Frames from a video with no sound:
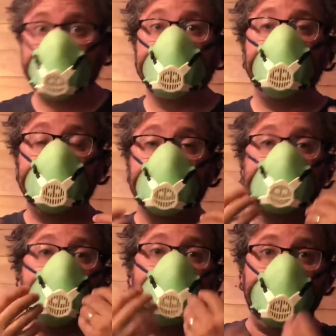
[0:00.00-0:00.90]
Because
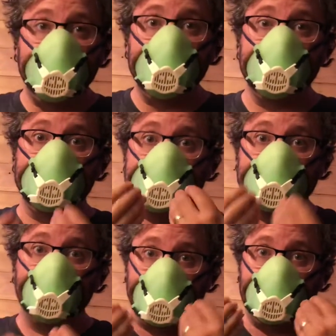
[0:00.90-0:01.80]
my air is
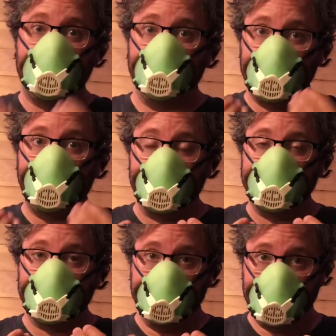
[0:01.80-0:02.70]
going through the filter.